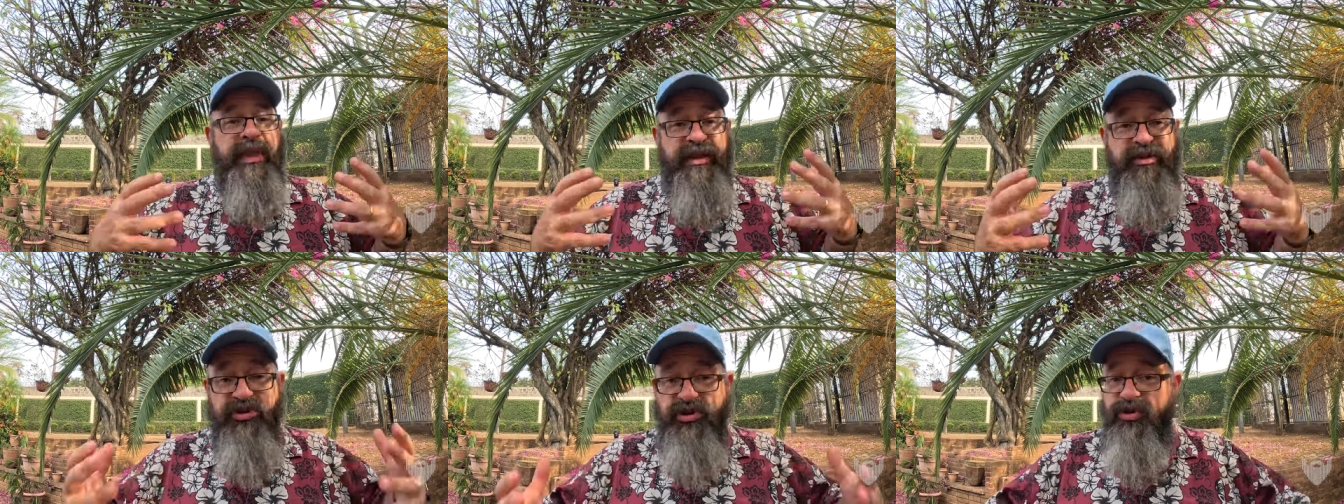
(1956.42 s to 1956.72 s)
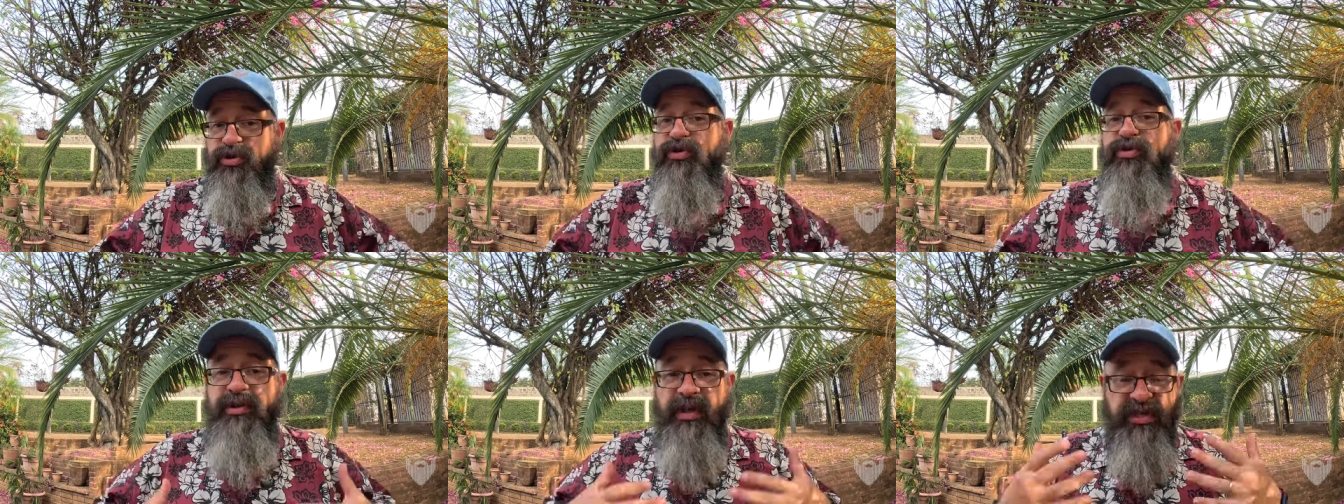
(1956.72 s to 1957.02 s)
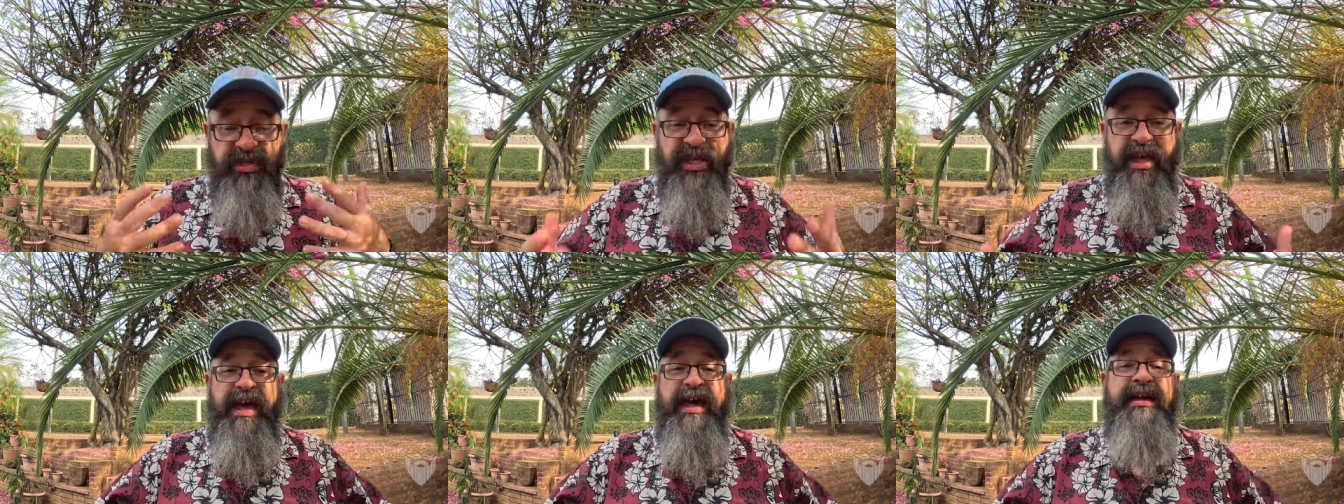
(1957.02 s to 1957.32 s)
do the
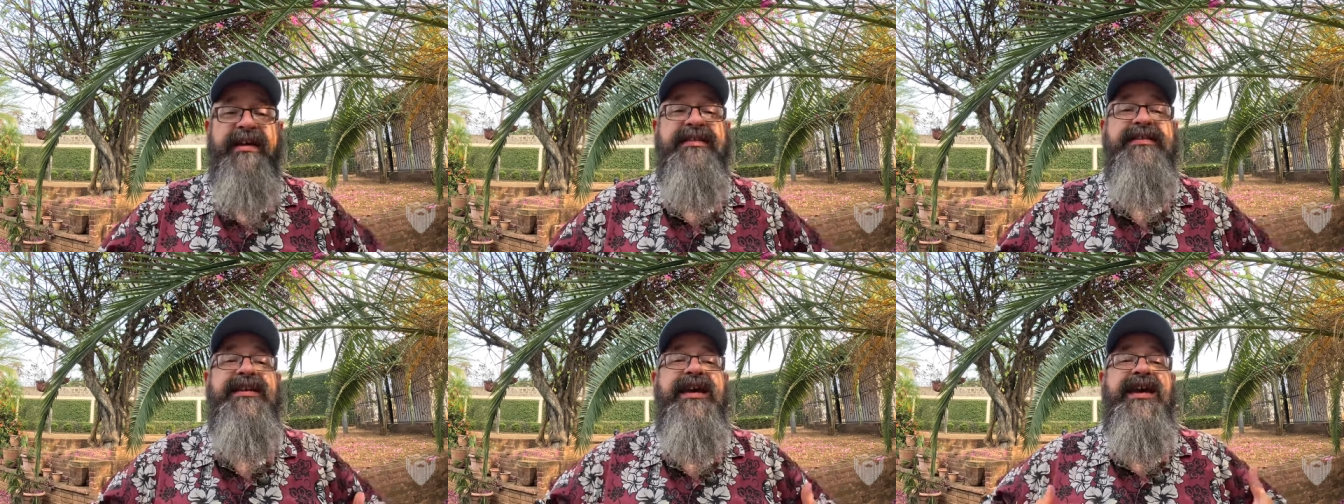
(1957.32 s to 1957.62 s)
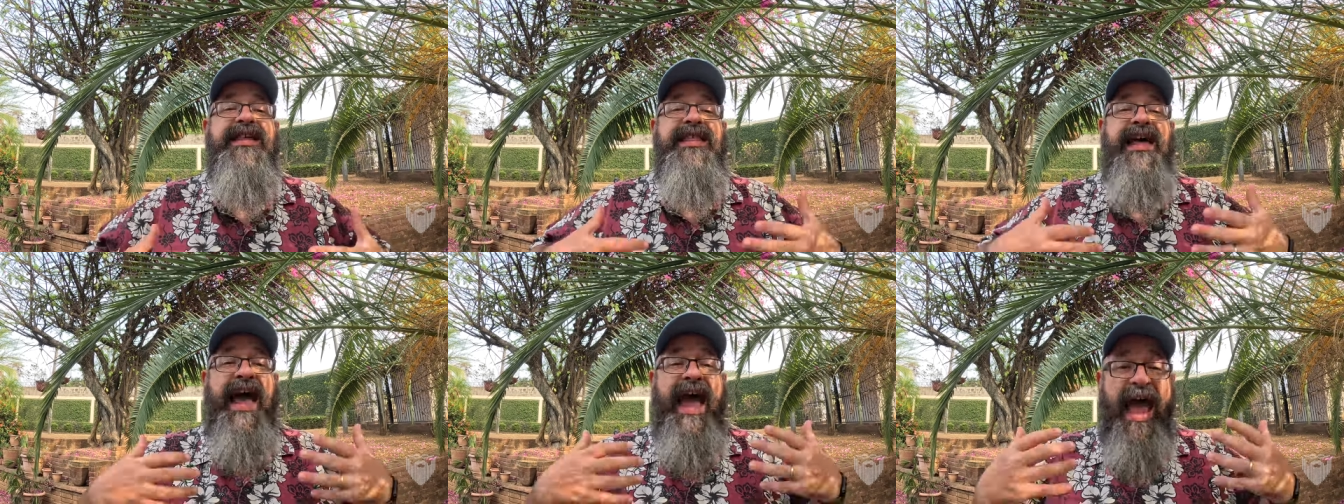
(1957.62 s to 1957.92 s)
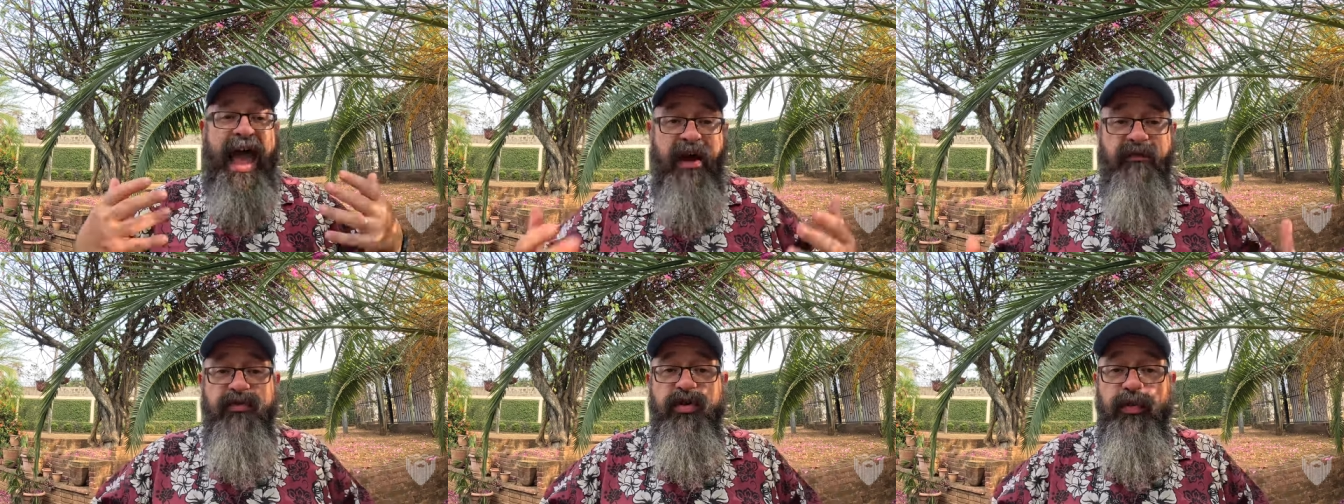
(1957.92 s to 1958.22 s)
things that
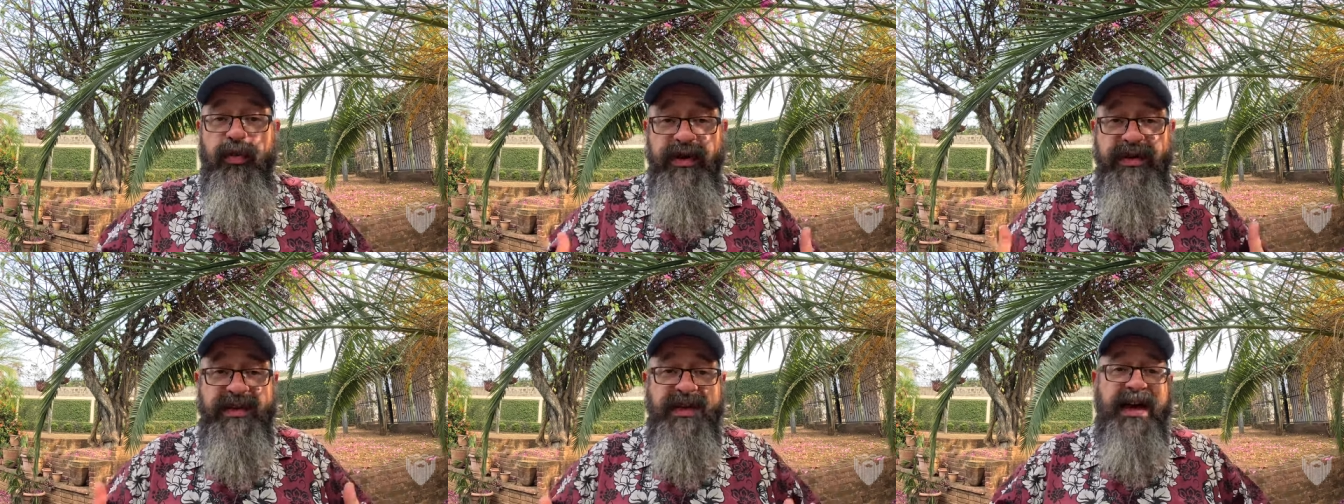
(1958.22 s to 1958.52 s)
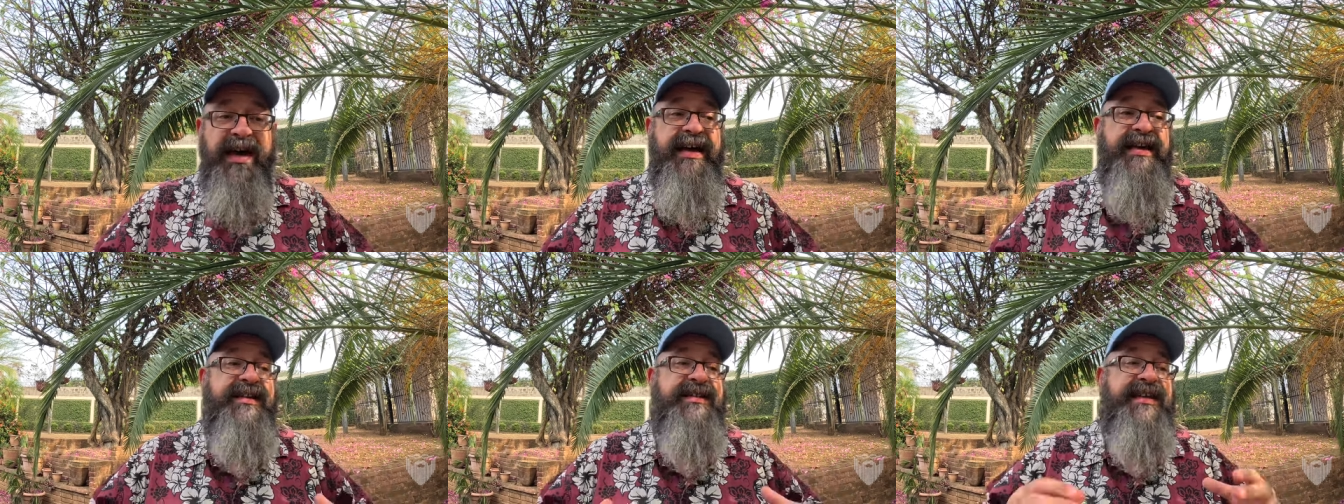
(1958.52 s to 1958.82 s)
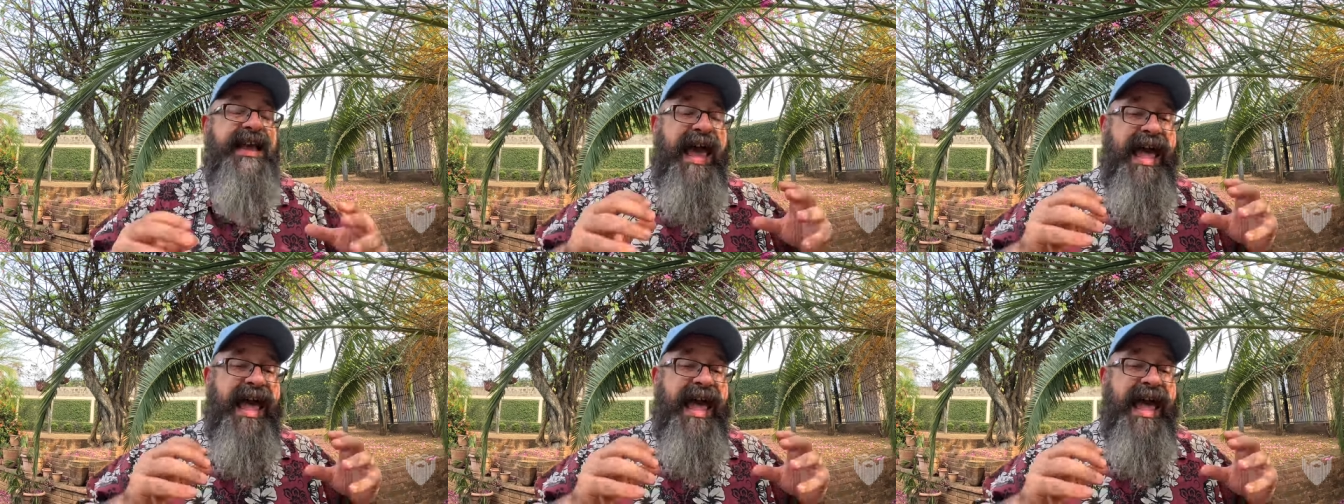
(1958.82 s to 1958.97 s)
everyone does.